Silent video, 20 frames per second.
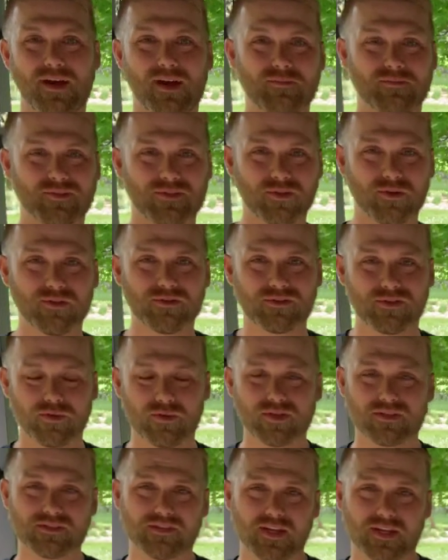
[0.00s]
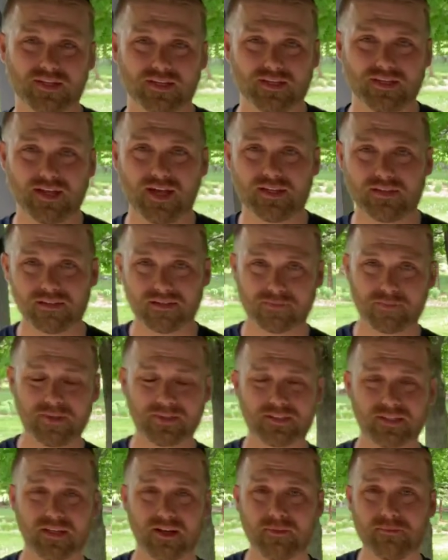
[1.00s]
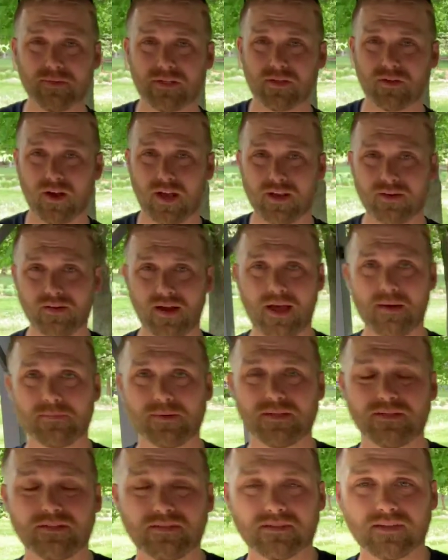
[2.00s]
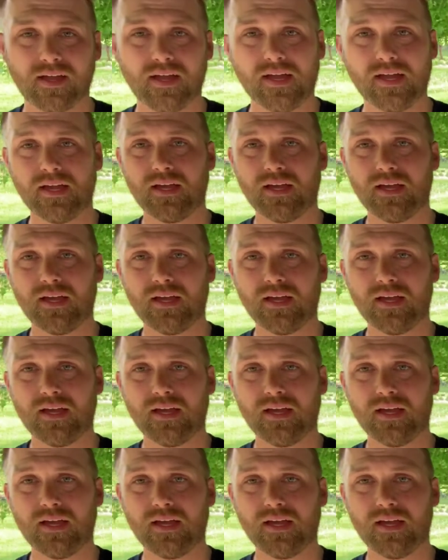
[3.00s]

I'm so excited. I just picked it up in Grand Rapids,